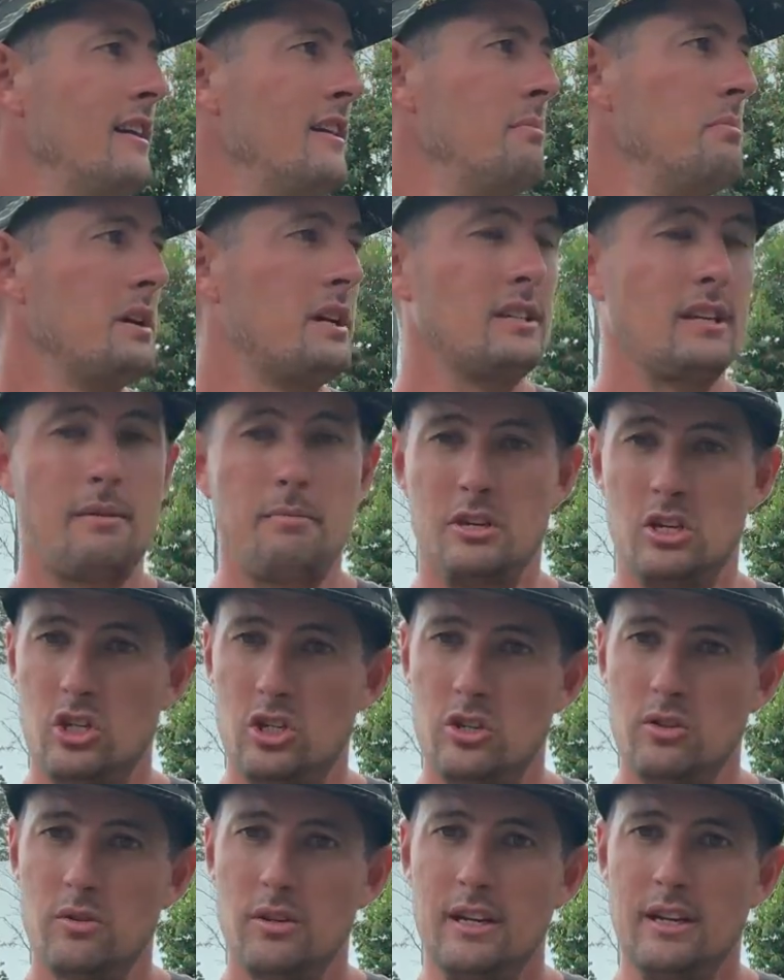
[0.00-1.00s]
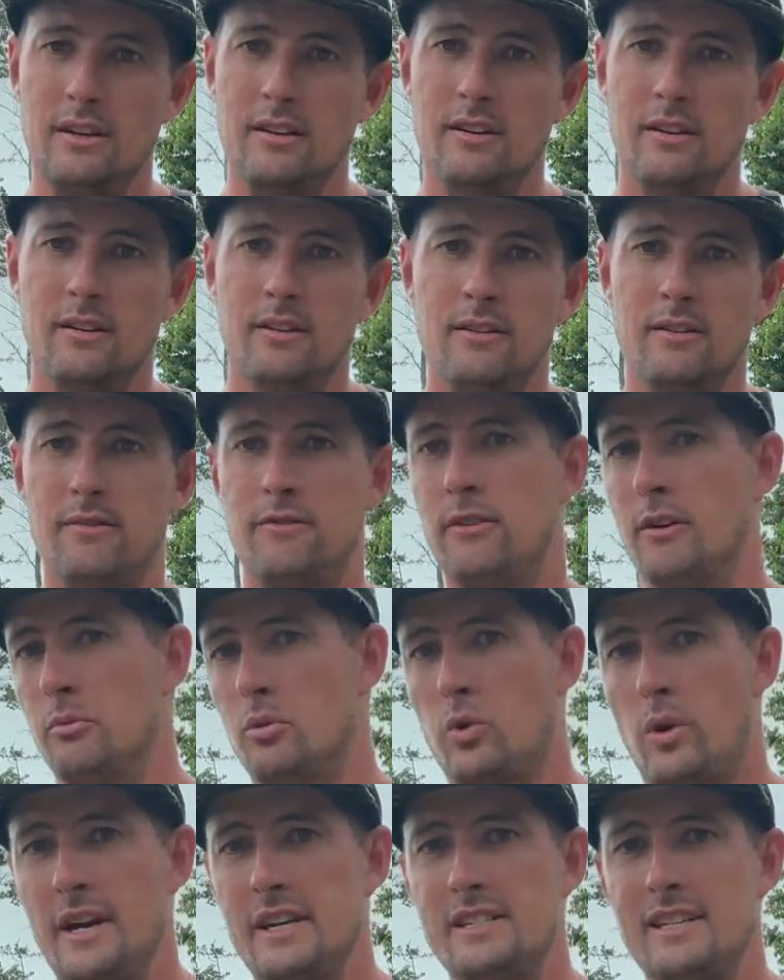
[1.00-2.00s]
because I've been shooting from
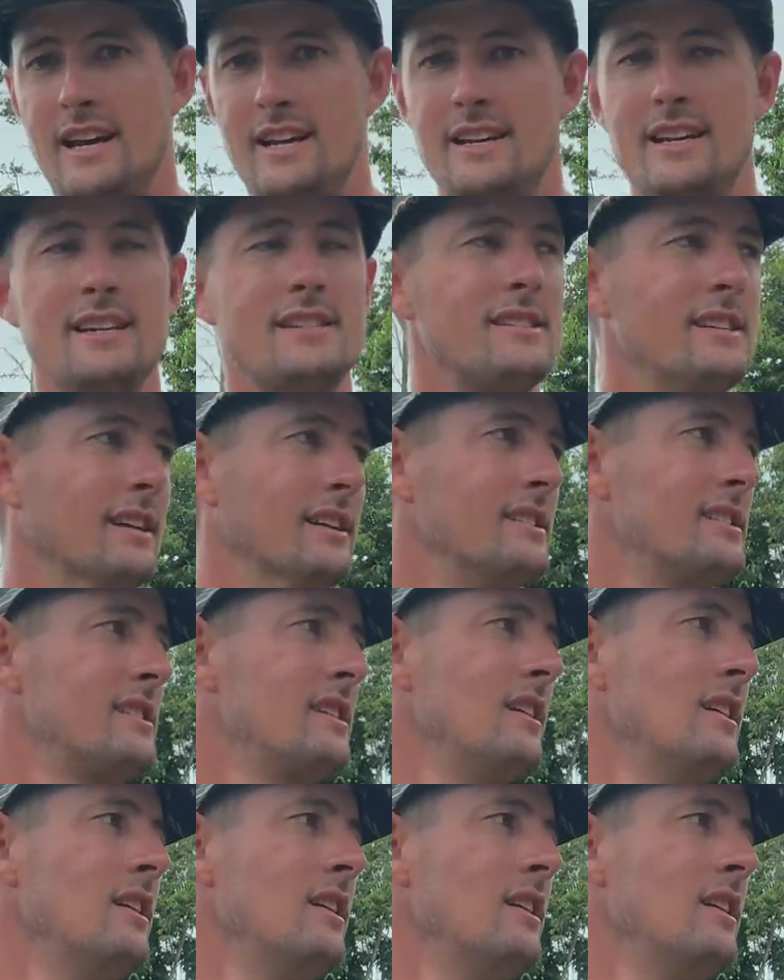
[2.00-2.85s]
twice that distance.